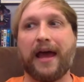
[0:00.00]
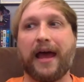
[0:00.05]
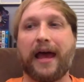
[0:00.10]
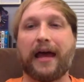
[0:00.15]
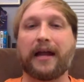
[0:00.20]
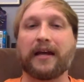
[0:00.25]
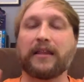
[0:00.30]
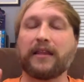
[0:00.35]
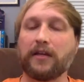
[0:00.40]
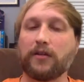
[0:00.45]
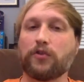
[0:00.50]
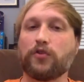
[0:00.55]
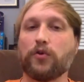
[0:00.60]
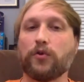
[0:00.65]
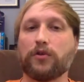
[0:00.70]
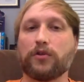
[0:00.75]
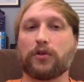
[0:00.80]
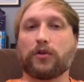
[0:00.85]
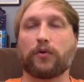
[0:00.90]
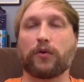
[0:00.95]
And I think to
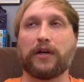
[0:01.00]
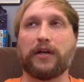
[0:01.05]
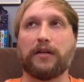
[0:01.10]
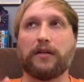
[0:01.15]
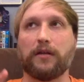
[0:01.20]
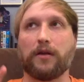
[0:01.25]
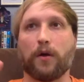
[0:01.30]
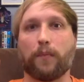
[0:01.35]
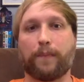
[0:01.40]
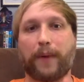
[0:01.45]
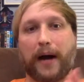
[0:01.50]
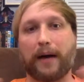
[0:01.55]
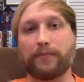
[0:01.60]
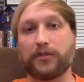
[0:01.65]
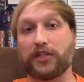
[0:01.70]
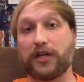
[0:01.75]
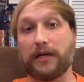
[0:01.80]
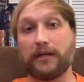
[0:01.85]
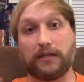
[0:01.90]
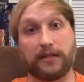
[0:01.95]
a degree, you know, Bob
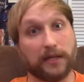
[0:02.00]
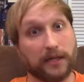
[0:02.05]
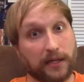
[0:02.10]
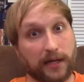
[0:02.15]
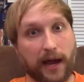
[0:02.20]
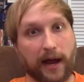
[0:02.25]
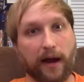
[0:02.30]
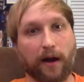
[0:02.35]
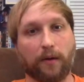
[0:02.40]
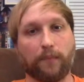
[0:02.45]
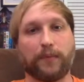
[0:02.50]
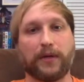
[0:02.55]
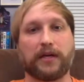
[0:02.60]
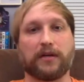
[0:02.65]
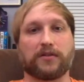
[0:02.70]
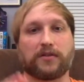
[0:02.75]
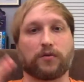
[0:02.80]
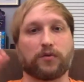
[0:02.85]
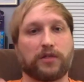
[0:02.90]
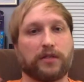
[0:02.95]
Shaye did care
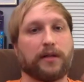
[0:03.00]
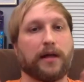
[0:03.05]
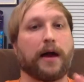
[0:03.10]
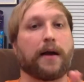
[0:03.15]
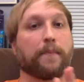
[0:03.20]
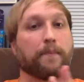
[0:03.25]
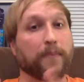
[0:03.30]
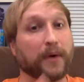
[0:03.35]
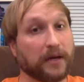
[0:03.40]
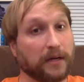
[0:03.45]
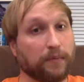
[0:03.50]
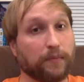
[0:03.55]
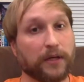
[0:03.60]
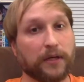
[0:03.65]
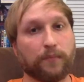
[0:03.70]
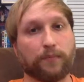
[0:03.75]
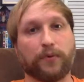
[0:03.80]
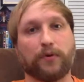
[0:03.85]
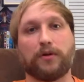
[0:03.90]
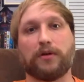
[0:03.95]
because there was a lot of money
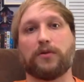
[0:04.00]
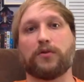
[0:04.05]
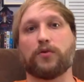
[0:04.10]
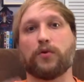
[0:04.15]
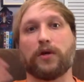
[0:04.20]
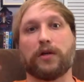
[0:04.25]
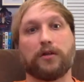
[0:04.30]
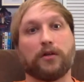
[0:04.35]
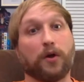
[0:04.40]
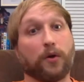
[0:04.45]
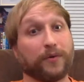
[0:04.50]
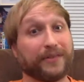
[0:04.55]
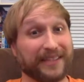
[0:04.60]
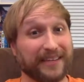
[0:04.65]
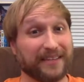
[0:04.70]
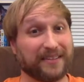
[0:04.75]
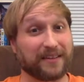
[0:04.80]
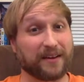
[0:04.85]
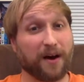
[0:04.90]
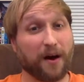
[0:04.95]
being put into it. You know, it's
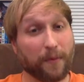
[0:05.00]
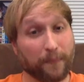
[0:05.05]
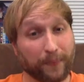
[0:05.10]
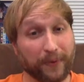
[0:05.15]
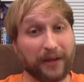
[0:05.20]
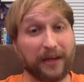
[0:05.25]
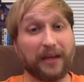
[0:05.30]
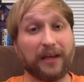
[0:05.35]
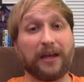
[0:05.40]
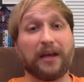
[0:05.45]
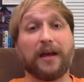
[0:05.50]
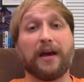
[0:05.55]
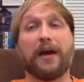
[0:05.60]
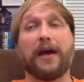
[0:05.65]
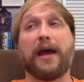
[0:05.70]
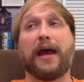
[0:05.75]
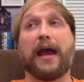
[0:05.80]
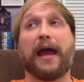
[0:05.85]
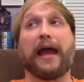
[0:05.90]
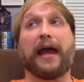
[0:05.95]
his company
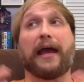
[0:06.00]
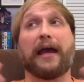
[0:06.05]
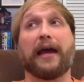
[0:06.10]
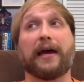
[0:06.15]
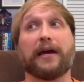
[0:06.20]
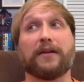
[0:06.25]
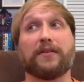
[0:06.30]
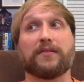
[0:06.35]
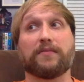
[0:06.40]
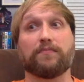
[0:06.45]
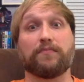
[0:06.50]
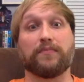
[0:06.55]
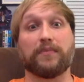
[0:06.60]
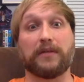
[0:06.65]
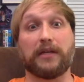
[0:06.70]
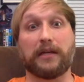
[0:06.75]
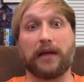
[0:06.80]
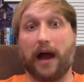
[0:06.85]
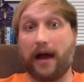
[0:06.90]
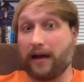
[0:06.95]
and
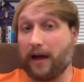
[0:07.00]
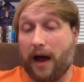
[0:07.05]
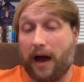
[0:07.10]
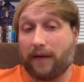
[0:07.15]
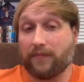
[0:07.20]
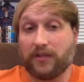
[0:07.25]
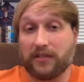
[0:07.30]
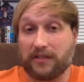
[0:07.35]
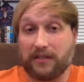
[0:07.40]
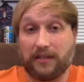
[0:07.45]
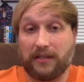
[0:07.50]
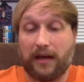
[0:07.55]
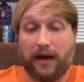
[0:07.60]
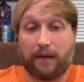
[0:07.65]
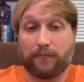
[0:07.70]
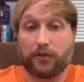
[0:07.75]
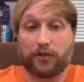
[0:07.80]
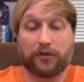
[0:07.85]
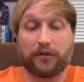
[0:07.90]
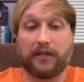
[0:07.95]
he, I, obviously
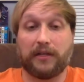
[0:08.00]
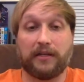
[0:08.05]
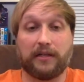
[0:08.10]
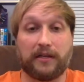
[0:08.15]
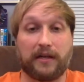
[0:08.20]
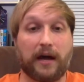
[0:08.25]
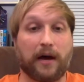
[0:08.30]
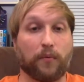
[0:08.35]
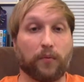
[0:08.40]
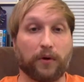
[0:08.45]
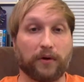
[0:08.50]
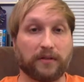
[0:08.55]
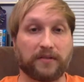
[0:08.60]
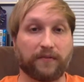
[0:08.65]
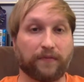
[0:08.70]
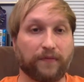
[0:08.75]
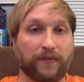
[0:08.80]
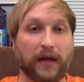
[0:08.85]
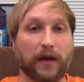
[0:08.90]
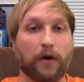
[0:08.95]
I'm sure he did not want it to
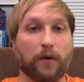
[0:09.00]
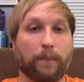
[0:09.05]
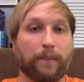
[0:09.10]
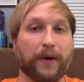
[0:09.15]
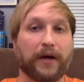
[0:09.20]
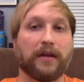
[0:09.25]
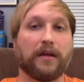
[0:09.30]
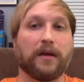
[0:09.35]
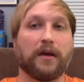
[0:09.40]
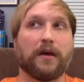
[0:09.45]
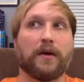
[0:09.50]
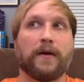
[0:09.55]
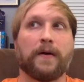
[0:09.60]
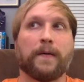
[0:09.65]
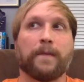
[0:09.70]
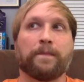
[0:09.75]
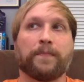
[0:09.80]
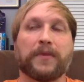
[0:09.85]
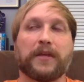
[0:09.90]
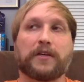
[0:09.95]
fail, but
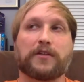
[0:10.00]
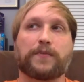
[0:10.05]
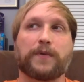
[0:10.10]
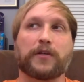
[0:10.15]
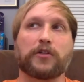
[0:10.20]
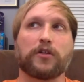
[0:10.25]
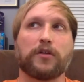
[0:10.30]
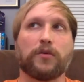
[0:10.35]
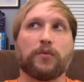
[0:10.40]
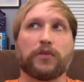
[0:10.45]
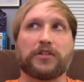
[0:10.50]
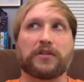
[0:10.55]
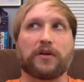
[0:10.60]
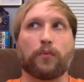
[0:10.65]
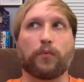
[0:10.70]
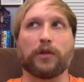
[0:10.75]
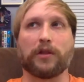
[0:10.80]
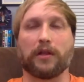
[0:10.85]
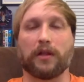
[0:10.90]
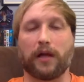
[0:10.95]
especially with
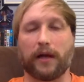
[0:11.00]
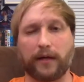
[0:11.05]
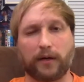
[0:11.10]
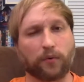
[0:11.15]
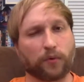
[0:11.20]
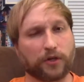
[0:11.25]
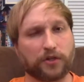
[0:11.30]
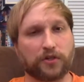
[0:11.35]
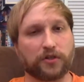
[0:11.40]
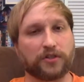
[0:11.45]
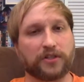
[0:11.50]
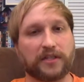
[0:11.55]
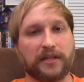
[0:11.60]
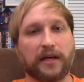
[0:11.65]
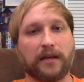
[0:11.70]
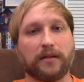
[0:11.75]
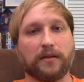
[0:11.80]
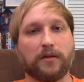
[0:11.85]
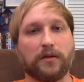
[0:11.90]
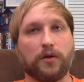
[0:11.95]
someone like Richard
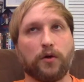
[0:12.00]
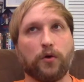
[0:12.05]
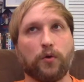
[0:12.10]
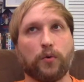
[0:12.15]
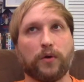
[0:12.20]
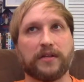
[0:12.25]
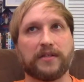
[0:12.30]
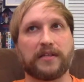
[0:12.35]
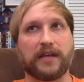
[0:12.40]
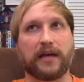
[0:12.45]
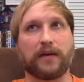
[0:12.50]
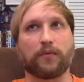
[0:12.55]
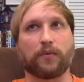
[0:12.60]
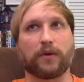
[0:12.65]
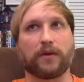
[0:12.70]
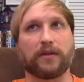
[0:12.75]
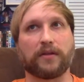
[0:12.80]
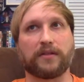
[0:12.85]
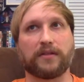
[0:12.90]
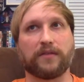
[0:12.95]
Stanley, who was a
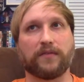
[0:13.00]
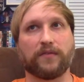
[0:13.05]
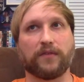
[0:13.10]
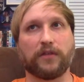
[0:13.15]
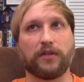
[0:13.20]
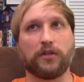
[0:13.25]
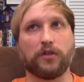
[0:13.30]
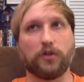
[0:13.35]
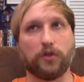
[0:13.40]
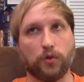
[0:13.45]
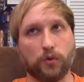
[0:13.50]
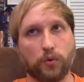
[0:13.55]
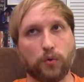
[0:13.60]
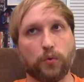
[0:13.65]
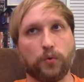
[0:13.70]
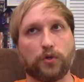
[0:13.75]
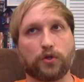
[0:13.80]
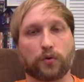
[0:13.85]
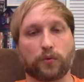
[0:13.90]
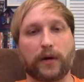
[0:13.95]
relatively
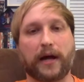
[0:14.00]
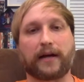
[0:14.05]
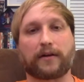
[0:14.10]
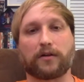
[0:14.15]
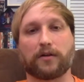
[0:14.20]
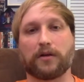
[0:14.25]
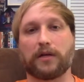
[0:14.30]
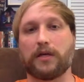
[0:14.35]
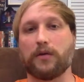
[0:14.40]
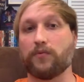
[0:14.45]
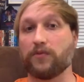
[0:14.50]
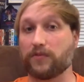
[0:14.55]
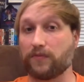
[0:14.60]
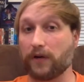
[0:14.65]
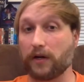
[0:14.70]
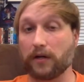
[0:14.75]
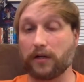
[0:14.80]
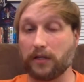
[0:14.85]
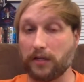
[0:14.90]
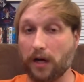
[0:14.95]
new director. He was
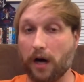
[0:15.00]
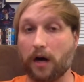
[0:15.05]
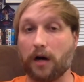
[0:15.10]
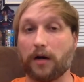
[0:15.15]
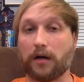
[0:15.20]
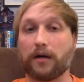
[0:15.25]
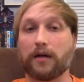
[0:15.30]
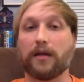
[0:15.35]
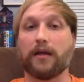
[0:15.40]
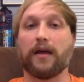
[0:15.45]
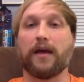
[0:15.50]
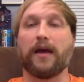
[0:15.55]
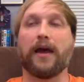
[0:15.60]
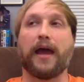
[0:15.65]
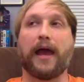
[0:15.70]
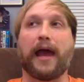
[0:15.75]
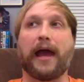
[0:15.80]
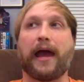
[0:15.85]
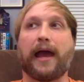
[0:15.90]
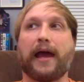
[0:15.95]
very young,
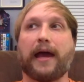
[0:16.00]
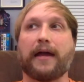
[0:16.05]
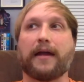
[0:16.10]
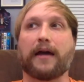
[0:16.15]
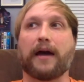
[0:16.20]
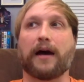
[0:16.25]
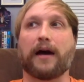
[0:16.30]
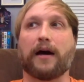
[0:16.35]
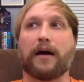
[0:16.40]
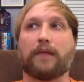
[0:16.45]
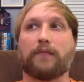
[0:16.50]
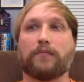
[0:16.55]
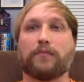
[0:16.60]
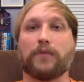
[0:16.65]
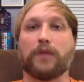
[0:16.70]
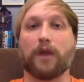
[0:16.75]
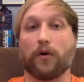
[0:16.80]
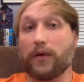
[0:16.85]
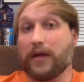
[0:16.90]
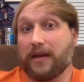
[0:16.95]
and um,
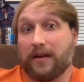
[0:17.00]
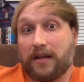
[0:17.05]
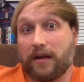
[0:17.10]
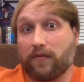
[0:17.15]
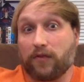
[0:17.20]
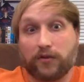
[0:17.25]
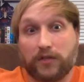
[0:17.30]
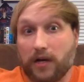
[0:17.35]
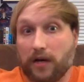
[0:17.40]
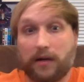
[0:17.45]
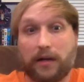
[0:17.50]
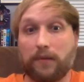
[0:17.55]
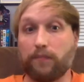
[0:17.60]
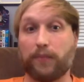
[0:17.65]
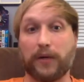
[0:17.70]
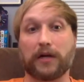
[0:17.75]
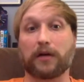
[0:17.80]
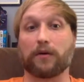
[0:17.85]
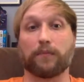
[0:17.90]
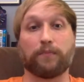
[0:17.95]
you know he had never done a
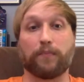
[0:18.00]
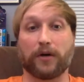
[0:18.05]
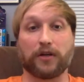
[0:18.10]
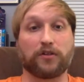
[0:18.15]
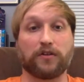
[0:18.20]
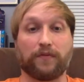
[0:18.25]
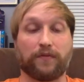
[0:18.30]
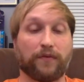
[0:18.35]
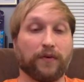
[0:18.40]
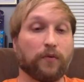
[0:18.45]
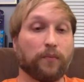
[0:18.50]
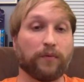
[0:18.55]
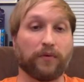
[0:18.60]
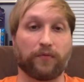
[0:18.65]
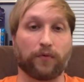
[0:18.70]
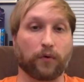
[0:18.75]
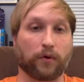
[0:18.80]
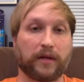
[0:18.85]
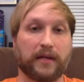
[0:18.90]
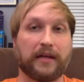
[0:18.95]
bigger budget film
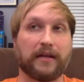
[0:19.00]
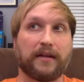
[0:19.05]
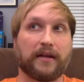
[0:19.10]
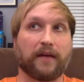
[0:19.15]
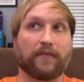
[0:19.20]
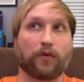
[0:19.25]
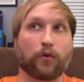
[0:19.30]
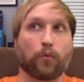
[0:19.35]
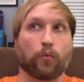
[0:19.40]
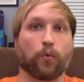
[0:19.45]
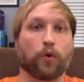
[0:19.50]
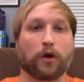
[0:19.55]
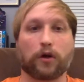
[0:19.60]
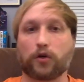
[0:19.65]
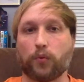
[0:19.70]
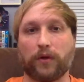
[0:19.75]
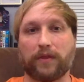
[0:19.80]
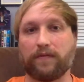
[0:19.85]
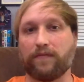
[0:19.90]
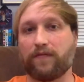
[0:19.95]
before. He had never
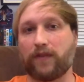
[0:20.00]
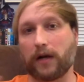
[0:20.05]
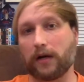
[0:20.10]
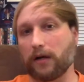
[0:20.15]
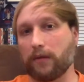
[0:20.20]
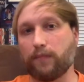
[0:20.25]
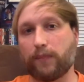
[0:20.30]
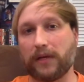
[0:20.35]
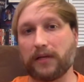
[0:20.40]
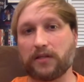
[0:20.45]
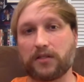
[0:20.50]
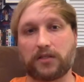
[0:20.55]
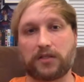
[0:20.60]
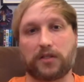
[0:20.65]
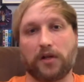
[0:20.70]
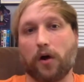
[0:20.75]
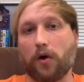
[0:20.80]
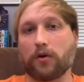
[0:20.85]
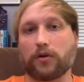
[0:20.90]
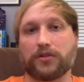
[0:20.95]
worked with very big
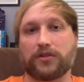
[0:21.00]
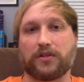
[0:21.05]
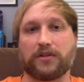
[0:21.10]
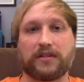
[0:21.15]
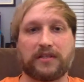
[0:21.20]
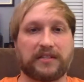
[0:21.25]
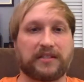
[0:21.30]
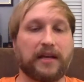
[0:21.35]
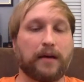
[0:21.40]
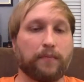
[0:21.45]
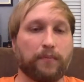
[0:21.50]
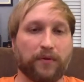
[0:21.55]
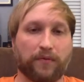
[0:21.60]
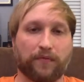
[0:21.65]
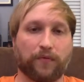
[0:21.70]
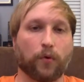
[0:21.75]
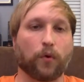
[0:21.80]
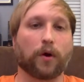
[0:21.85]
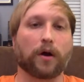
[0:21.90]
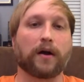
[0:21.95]
stars on a set
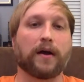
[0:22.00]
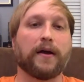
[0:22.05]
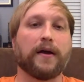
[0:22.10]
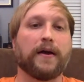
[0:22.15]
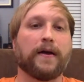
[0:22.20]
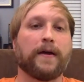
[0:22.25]
before.